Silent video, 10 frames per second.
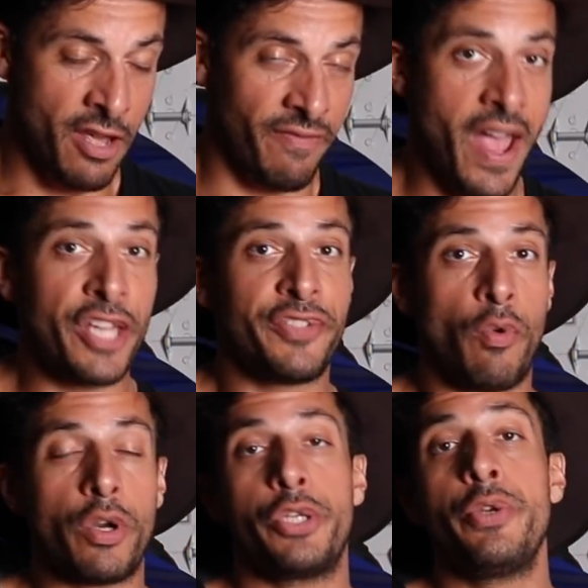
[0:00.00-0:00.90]
Fast
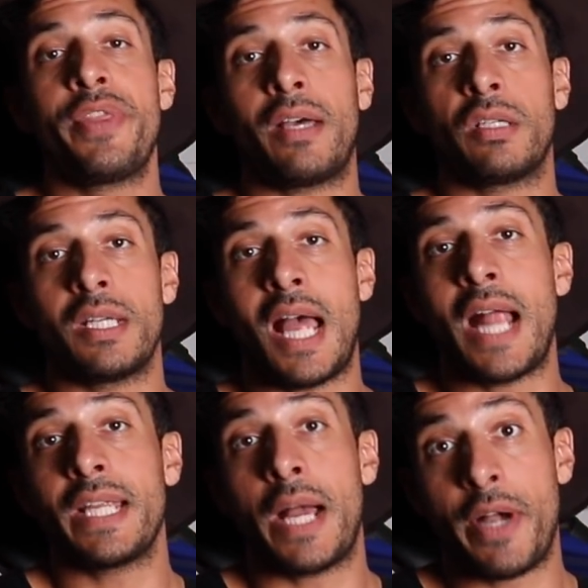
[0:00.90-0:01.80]
forward to
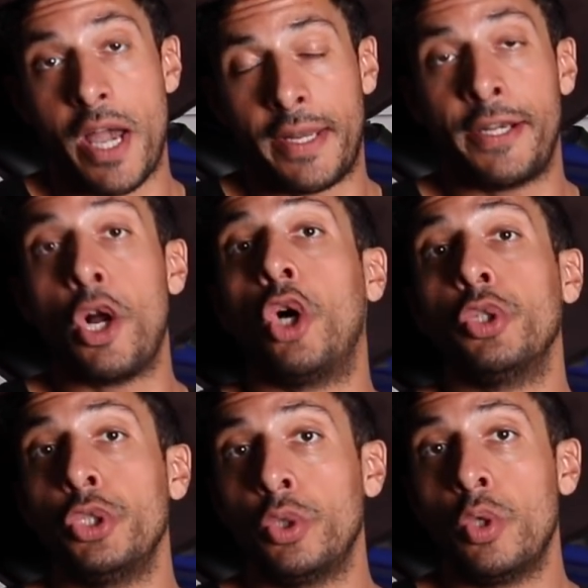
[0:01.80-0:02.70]
2009, Yamaha had an
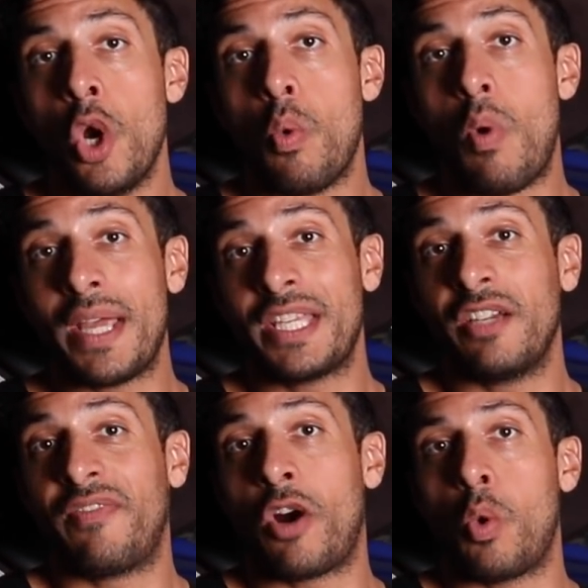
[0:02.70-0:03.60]
all-new
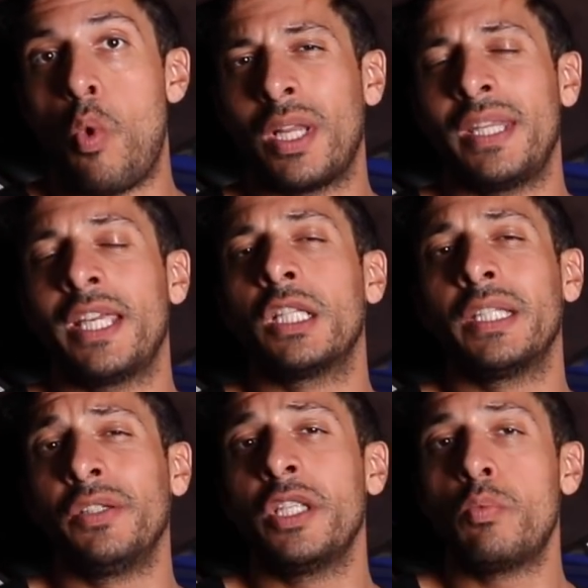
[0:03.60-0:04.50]
YZF-R1. They
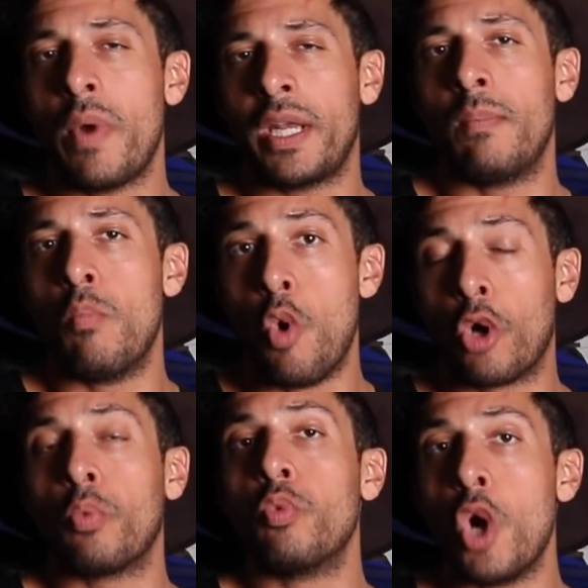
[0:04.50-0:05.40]
clearly went a
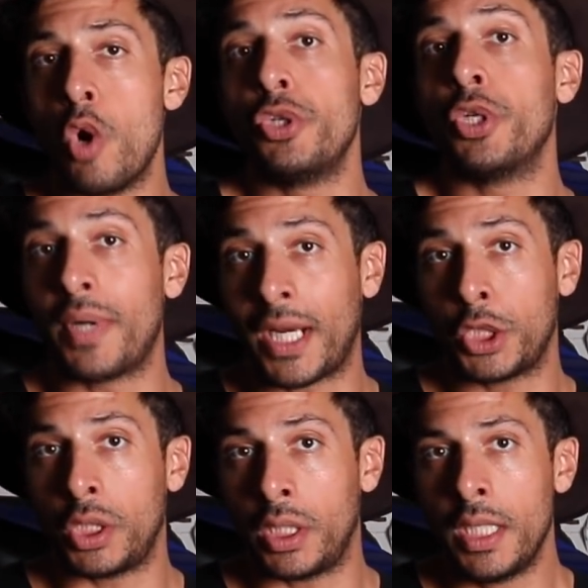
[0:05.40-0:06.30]
more road
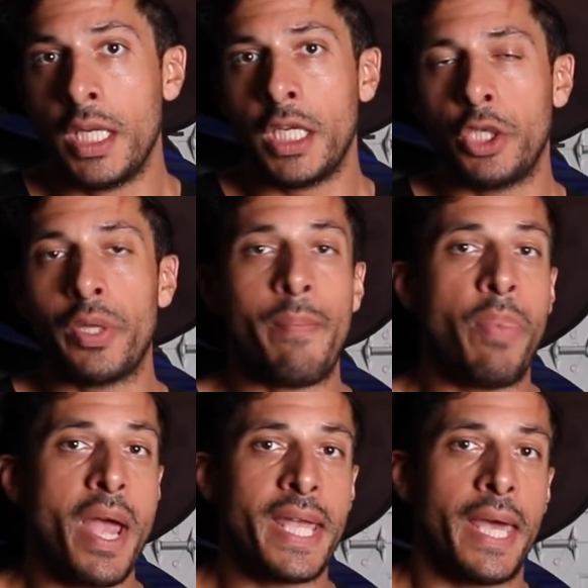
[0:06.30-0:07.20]
direction. You know, that
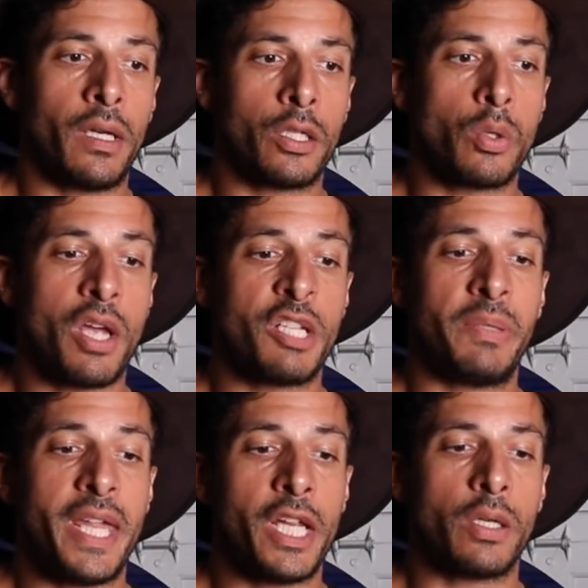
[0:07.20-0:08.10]
bike had a
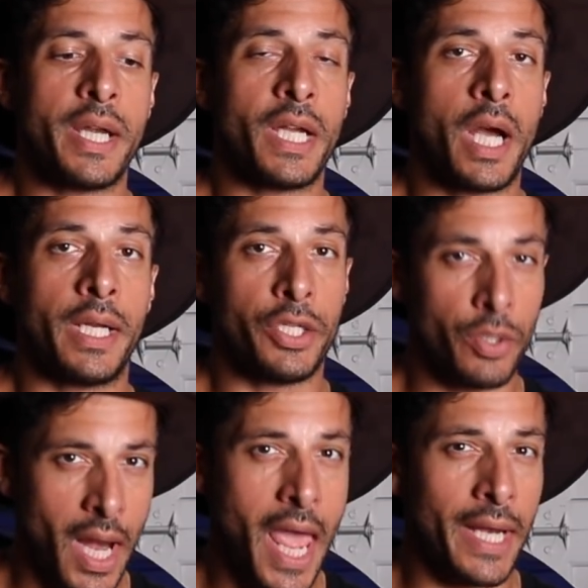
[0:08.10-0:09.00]
cross-plane crank on it,
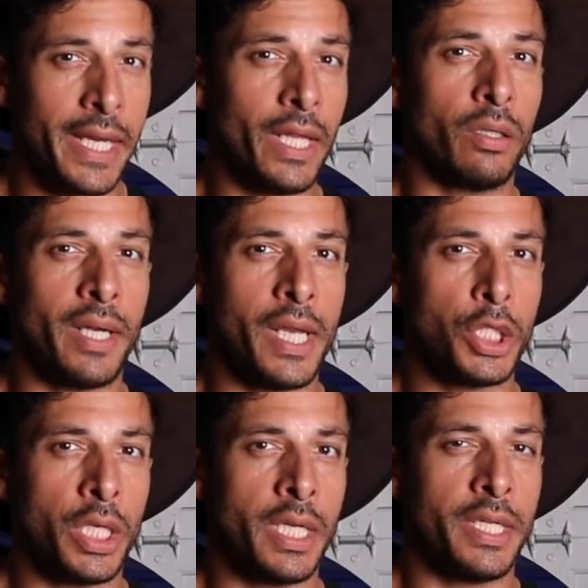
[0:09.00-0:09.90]
so it had a killer
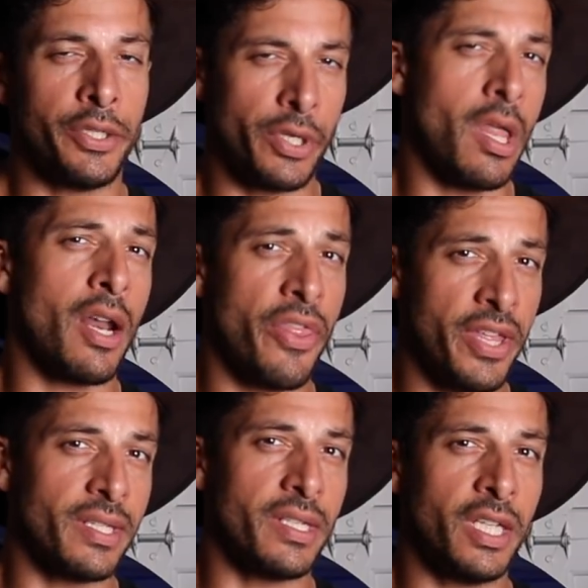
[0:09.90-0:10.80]
engine. There's a lot of
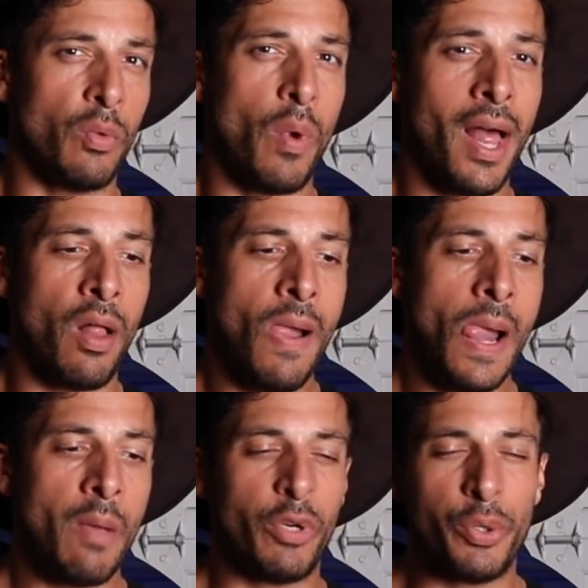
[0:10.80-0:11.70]
things it did well,
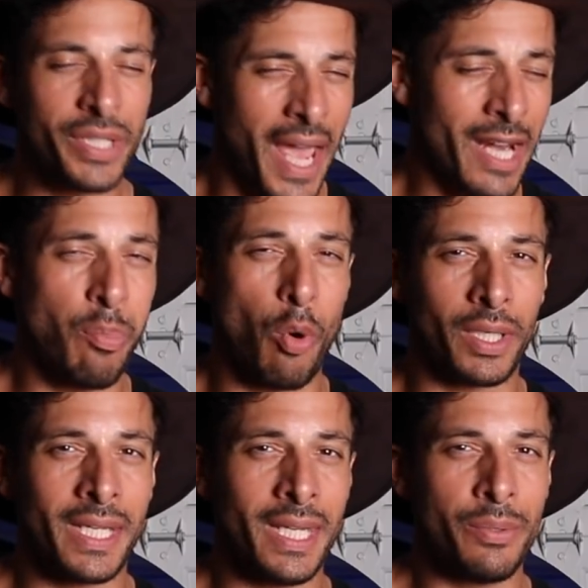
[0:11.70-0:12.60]
but it was kind of
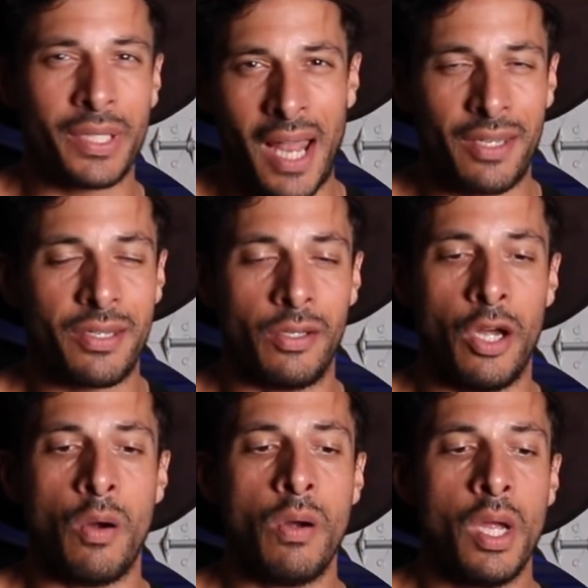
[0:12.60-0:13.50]
porky, it was kind of
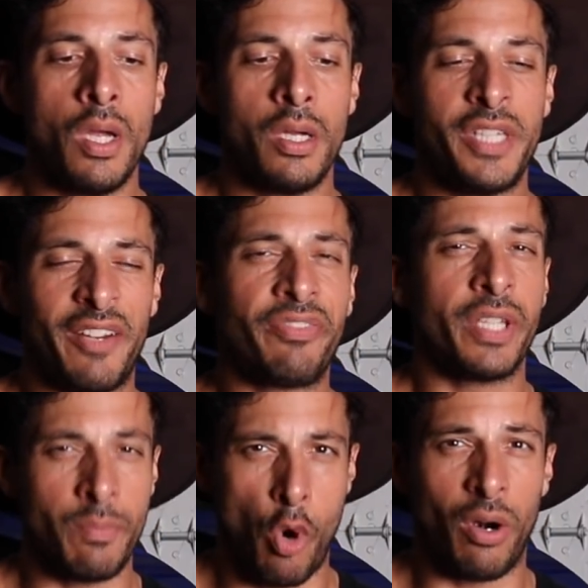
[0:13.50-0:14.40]
slow,
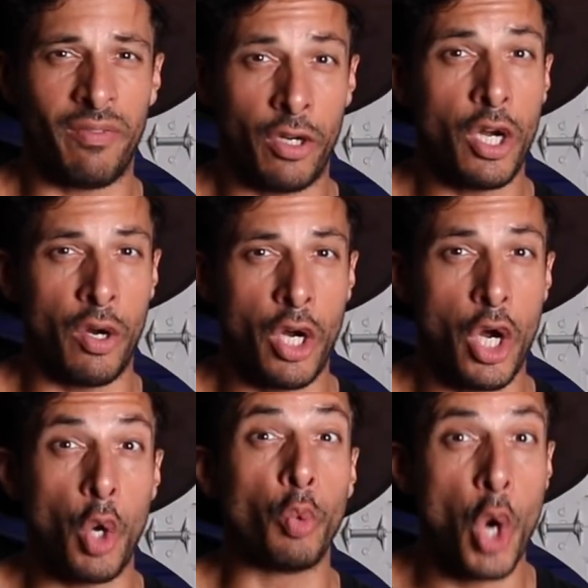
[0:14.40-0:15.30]
definitely more of
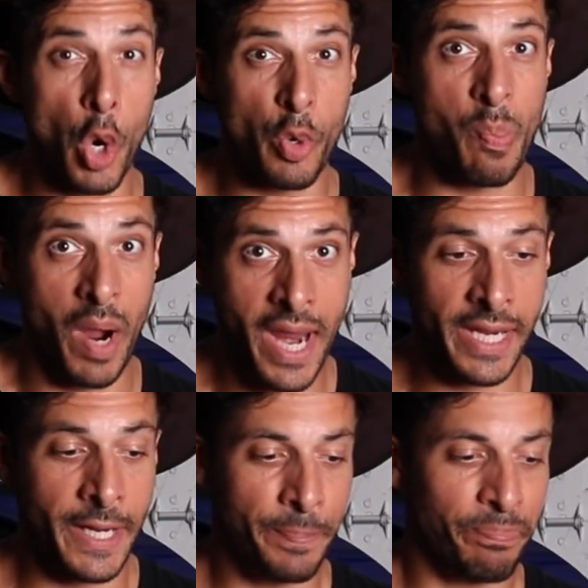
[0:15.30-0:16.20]
a road
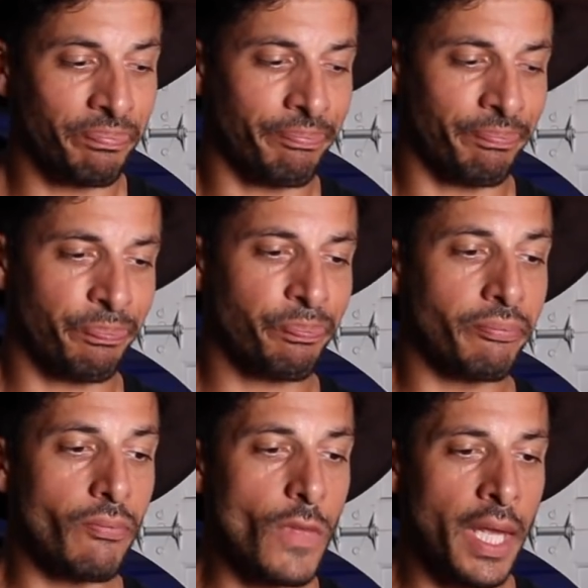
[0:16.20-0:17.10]
bike.
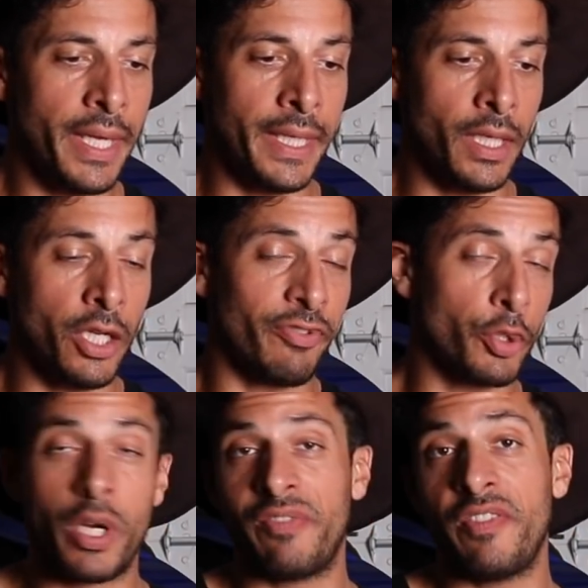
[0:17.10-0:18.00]
And for
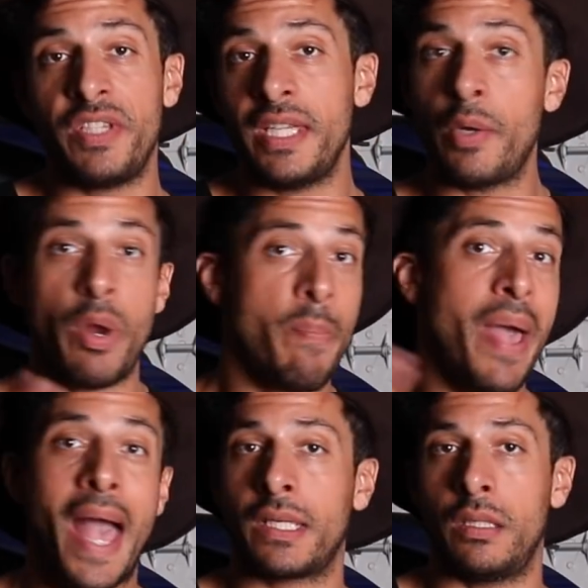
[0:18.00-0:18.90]
2015, they went
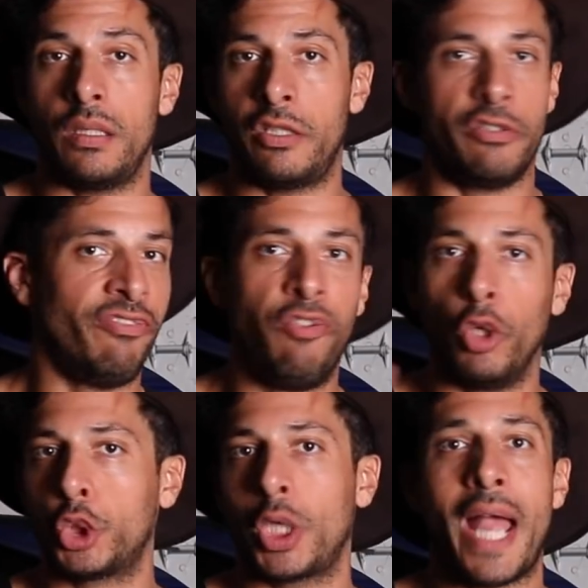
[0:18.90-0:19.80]
back to
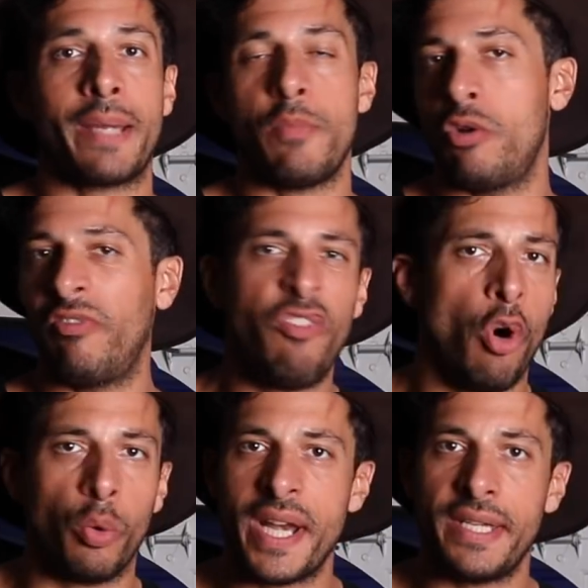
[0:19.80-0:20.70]
full track mode,
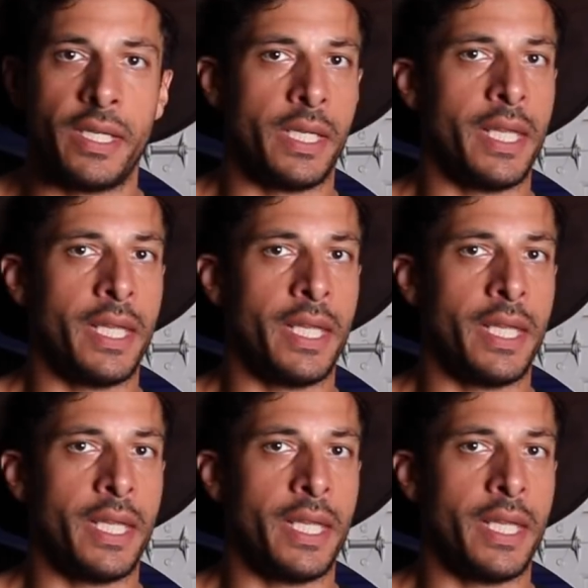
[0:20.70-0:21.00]
full racing.